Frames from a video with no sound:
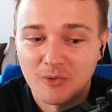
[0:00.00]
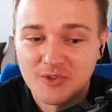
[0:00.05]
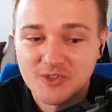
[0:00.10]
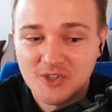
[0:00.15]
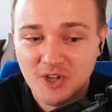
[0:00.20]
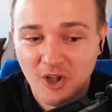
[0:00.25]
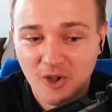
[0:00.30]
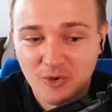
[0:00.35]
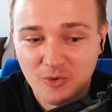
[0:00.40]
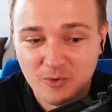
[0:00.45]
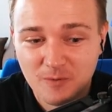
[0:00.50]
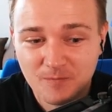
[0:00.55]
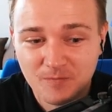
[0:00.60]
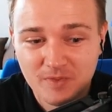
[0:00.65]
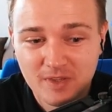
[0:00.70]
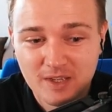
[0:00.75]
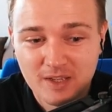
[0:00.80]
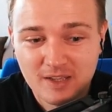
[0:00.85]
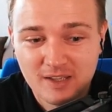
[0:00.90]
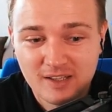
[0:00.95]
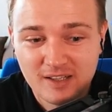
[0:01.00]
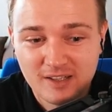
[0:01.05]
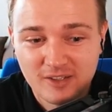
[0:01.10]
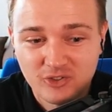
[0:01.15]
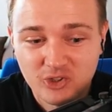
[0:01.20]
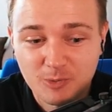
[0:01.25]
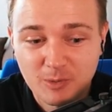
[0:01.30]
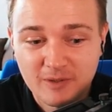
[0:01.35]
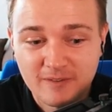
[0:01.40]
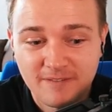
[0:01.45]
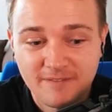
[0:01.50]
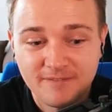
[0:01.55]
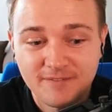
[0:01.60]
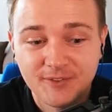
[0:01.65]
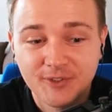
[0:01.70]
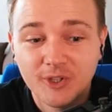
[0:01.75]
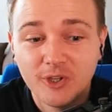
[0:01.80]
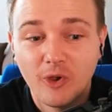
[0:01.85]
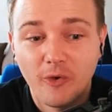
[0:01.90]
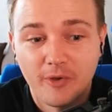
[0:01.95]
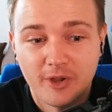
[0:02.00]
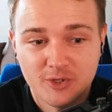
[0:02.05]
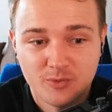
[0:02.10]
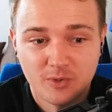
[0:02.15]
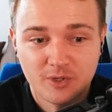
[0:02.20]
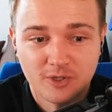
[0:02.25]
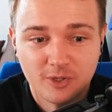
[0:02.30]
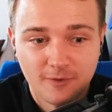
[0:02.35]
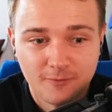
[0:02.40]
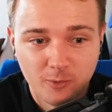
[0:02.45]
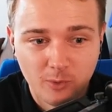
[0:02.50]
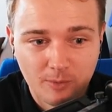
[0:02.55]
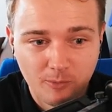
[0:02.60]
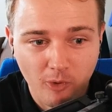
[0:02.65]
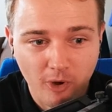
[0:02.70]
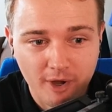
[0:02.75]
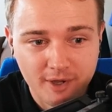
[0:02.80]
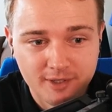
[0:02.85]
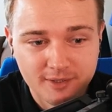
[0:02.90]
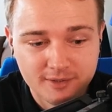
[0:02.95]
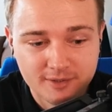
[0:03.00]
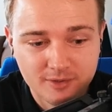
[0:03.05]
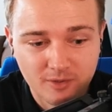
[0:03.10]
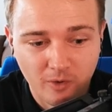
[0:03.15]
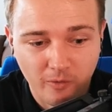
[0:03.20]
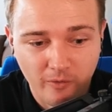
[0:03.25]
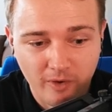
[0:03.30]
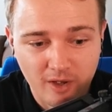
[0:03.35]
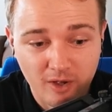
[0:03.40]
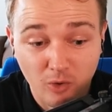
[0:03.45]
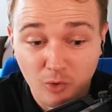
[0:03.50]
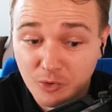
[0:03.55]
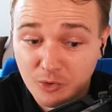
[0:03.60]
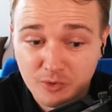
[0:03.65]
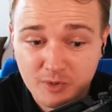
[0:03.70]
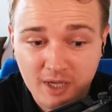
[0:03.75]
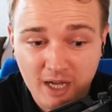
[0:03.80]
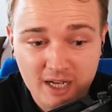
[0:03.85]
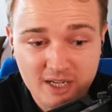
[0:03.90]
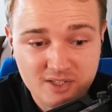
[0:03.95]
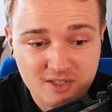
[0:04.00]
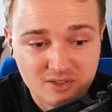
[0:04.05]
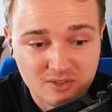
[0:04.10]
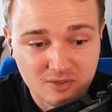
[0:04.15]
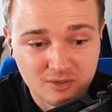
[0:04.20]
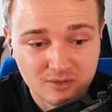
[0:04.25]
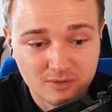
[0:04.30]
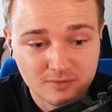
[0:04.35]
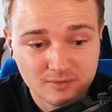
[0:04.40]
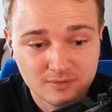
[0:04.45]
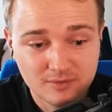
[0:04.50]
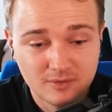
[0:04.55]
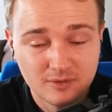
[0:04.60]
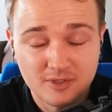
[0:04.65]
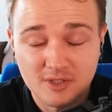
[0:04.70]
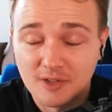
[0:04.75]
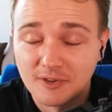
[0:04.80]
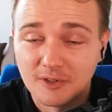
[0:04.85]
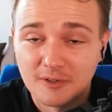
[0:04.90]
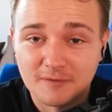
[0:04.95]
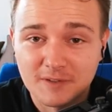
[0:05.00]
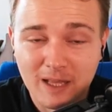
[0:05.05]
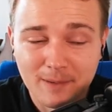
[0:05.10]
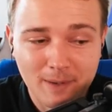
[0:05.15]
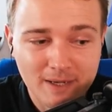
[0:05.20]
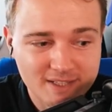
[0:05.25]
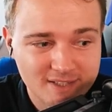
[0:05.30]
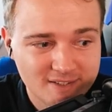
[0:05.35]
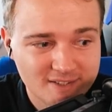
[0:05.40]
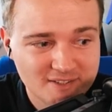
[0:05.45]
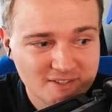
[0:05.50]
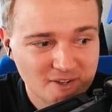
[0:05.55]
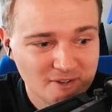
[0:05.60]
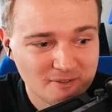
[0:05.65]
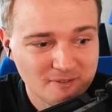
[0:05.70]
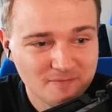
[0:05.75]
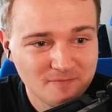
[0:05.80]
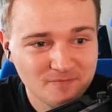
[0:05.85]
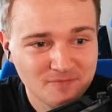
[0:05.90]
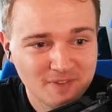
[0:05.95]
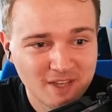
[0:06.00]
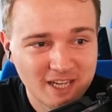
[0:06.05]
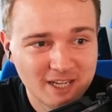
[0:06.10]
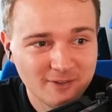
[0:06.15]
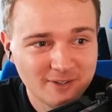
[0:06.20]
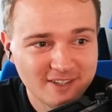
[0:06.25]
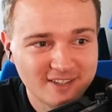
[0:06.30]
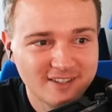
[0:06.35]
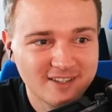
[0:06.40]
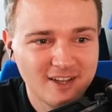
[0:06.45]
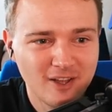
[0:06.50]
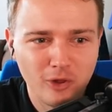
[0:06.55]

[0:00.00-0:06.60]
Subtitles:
So you'd be furious, wouldn't you, if you were Brighton or Newcastle or Sunderland for that matter. So there you are.